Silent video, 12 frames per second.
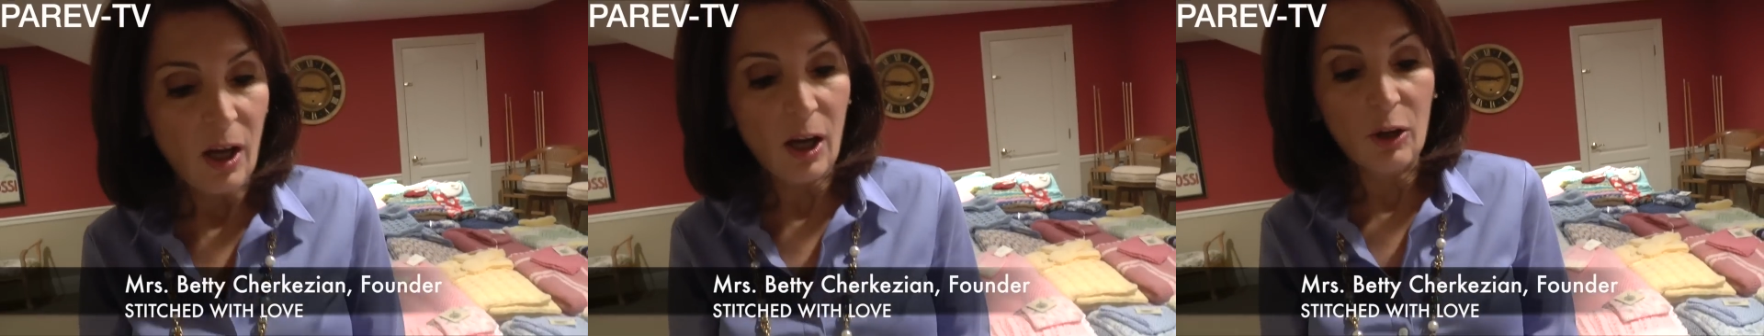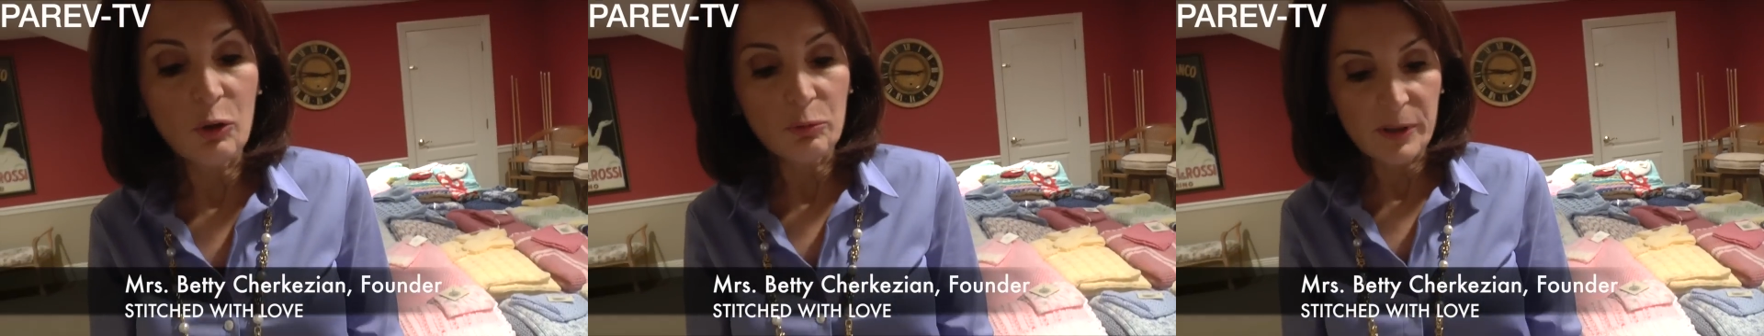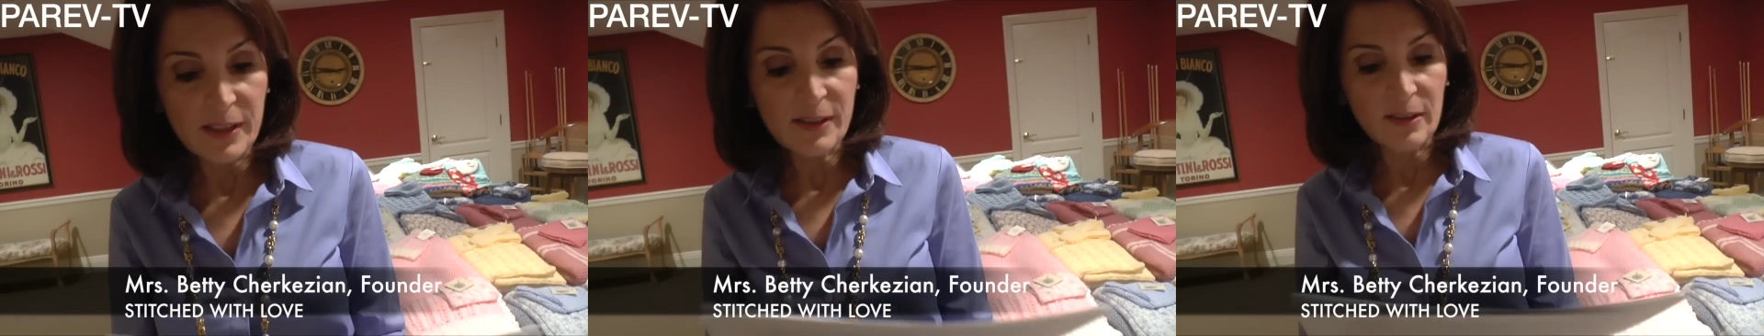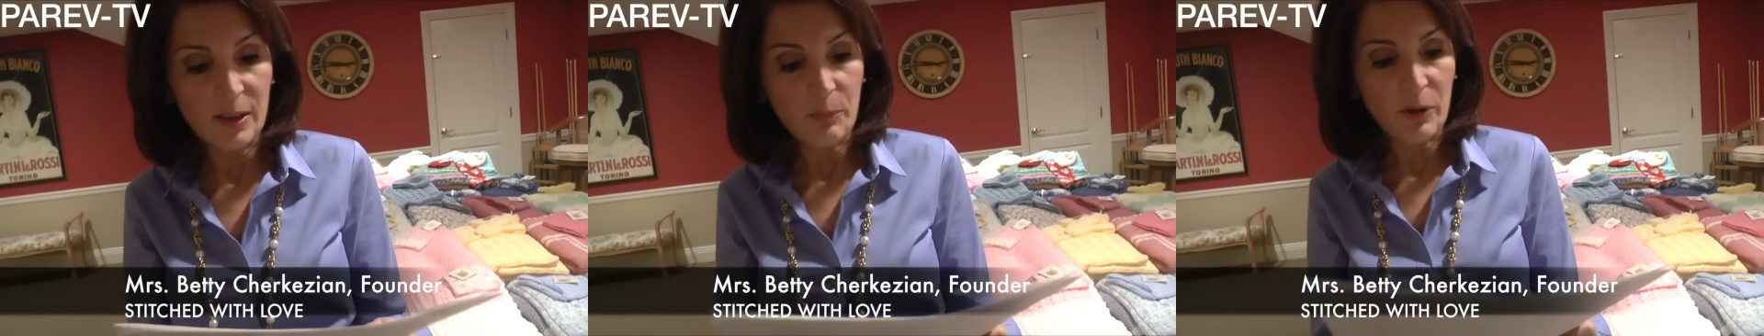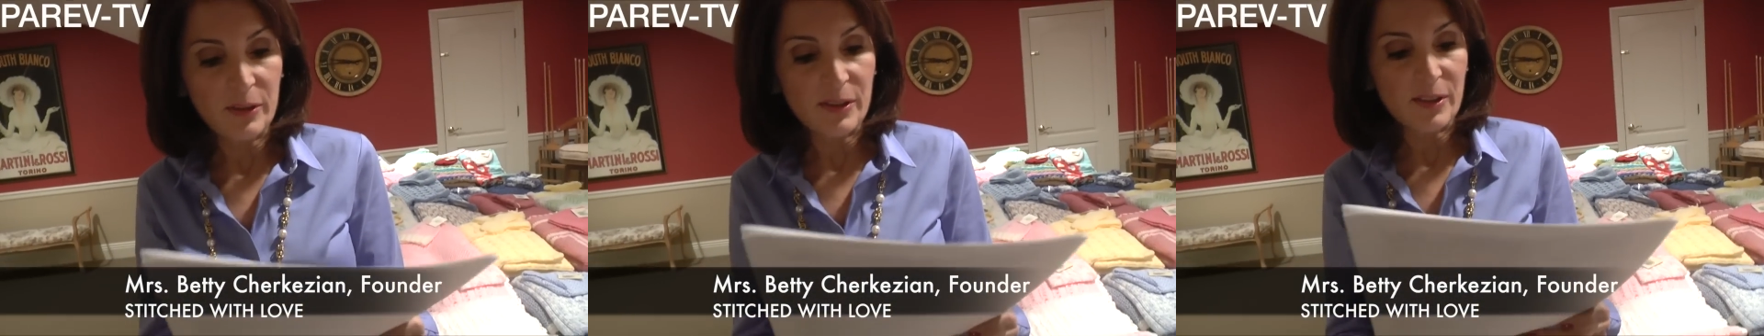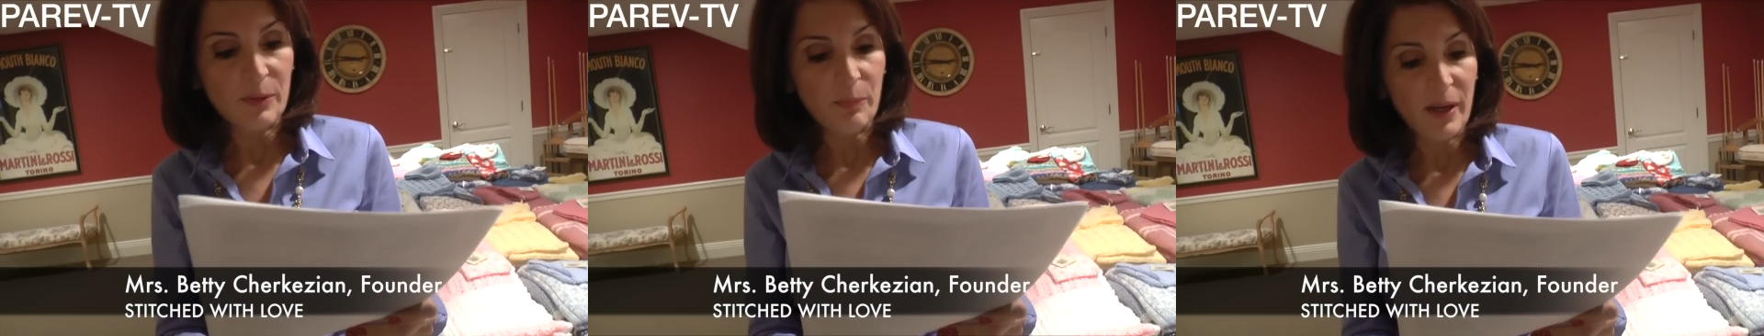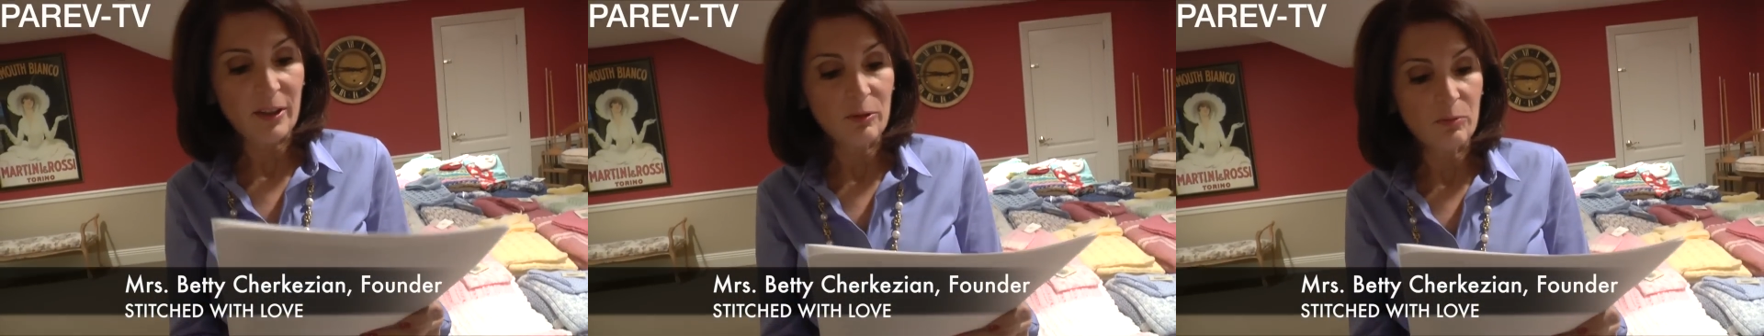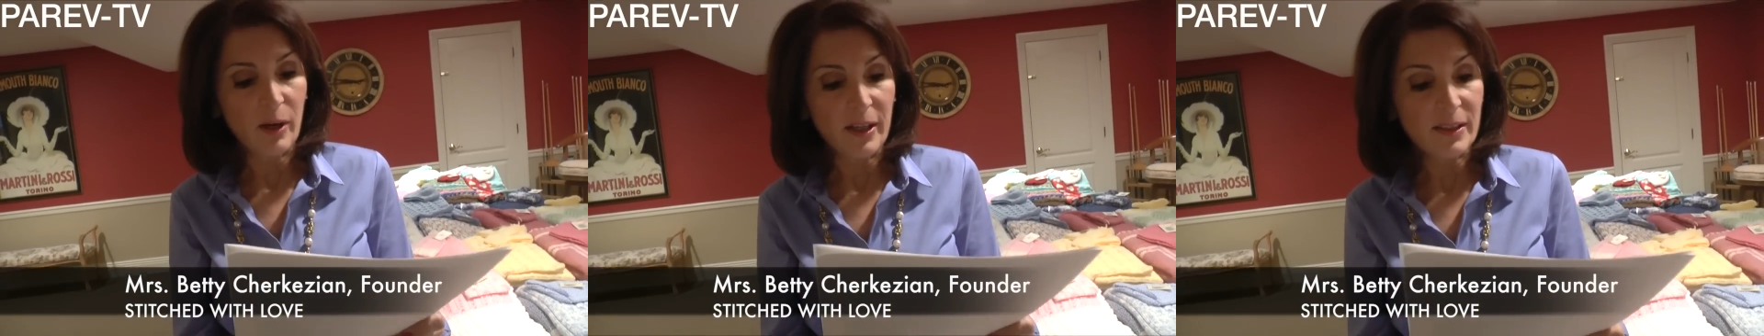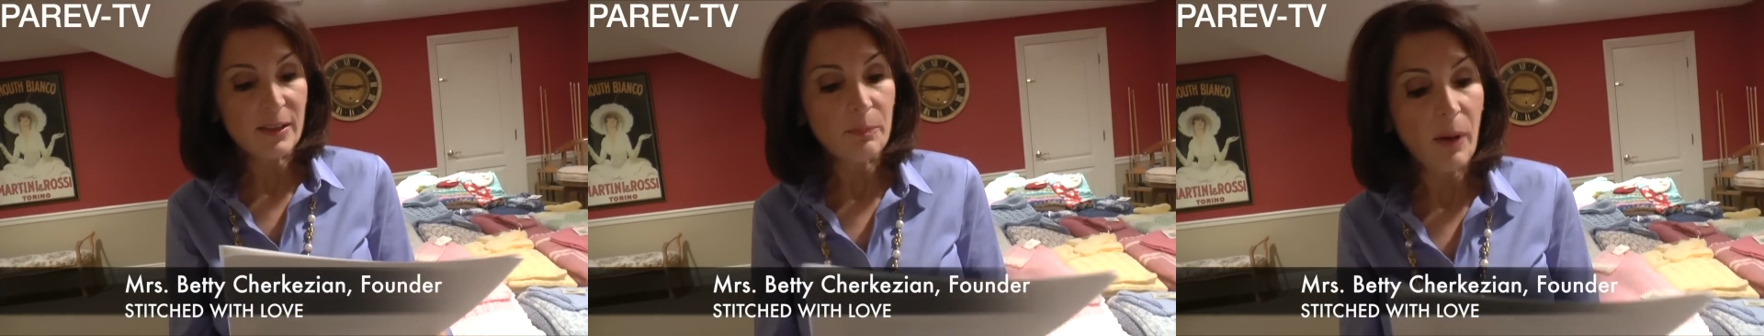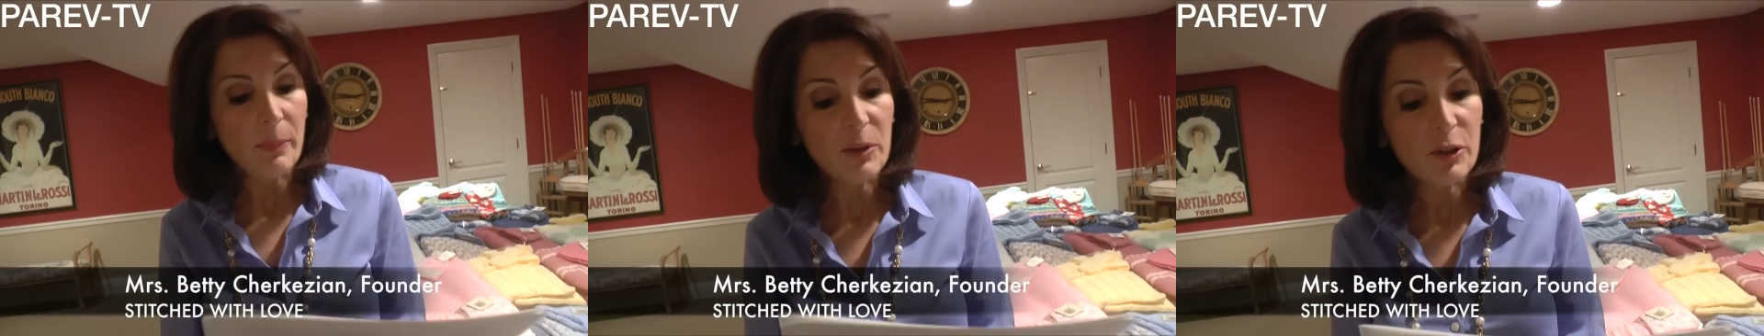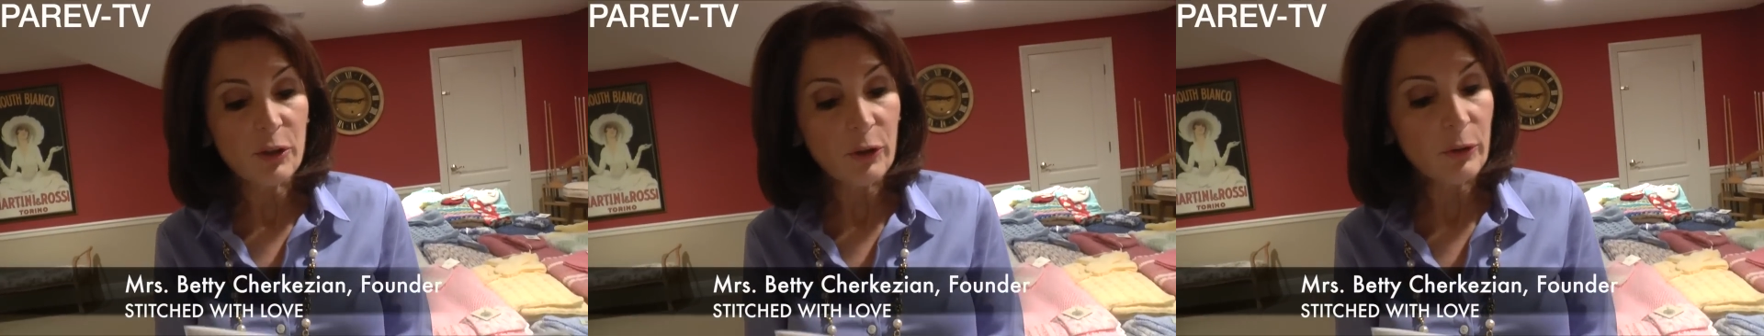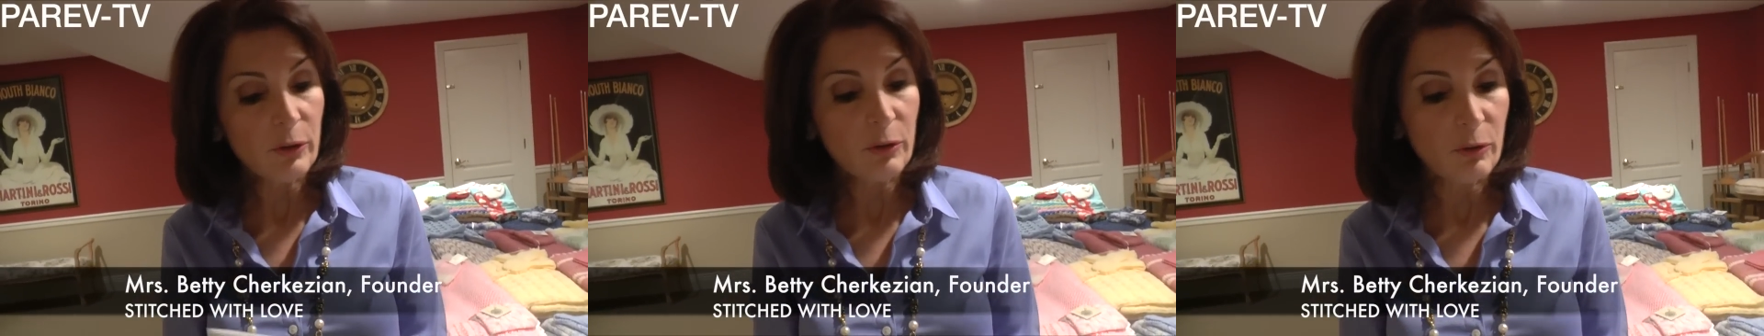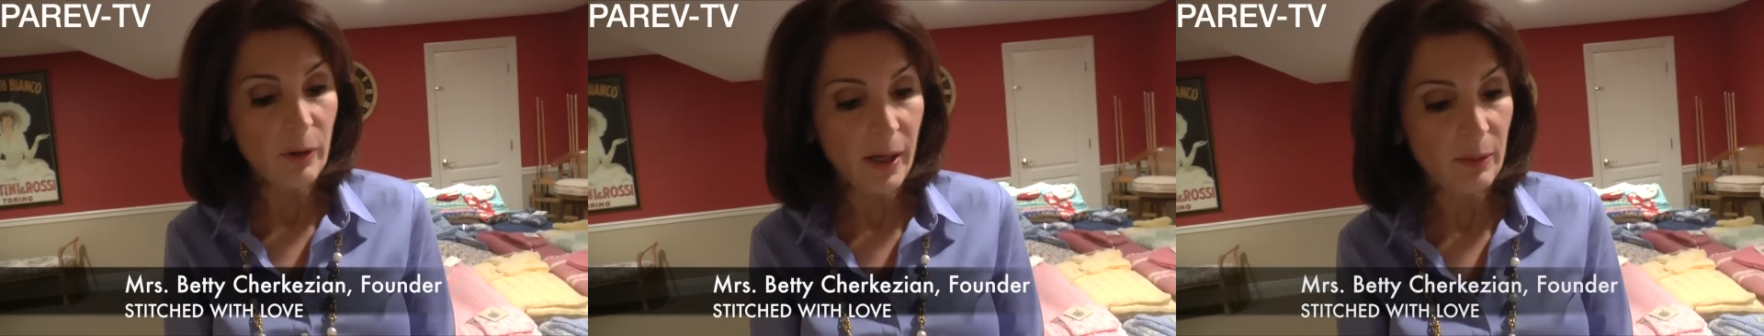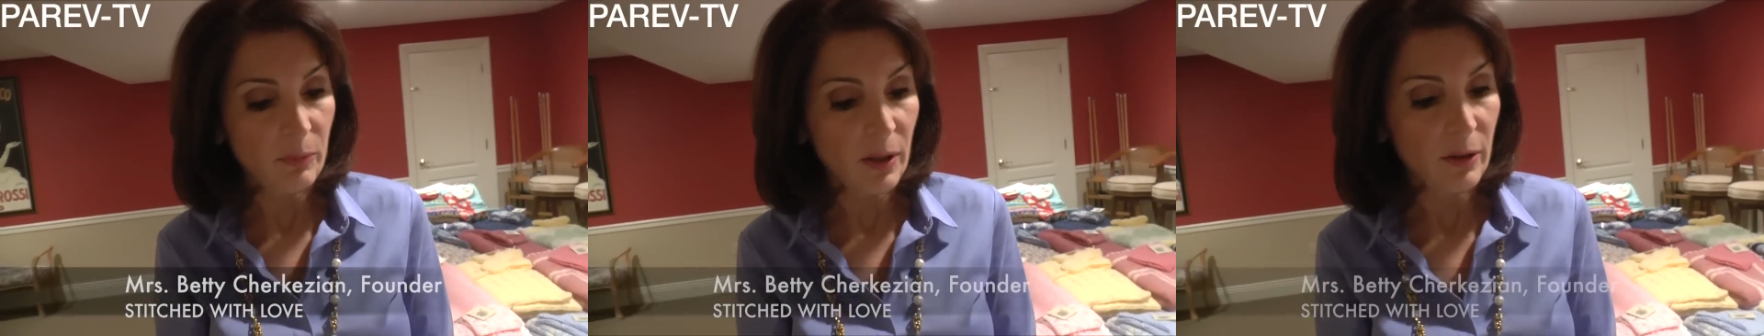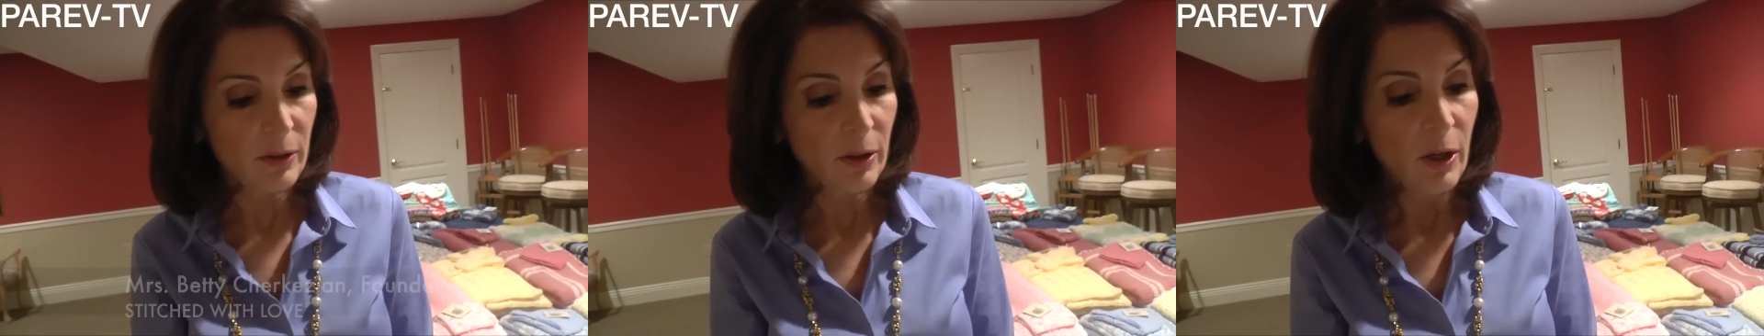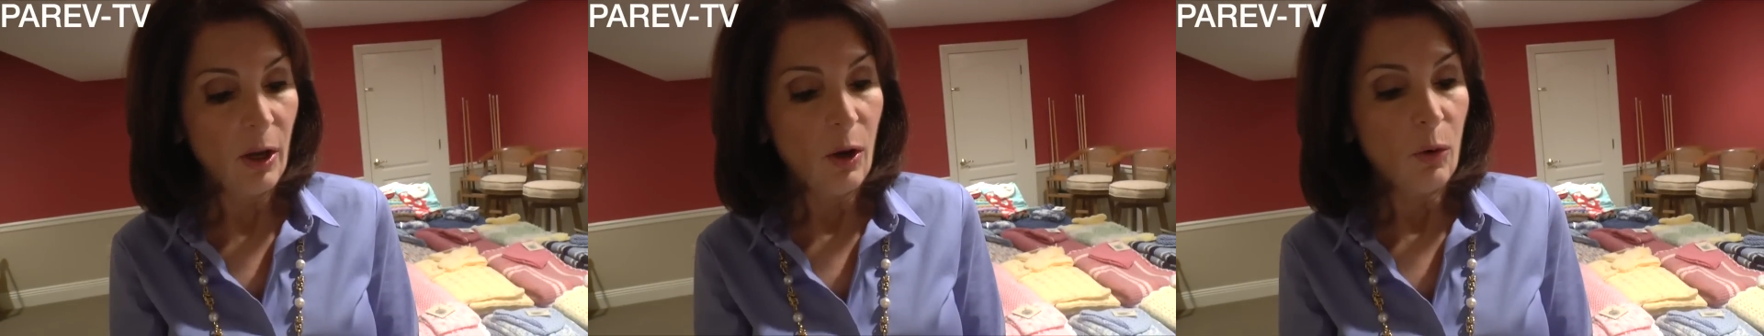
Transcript: who recently participated, writes, "My maternal grandmother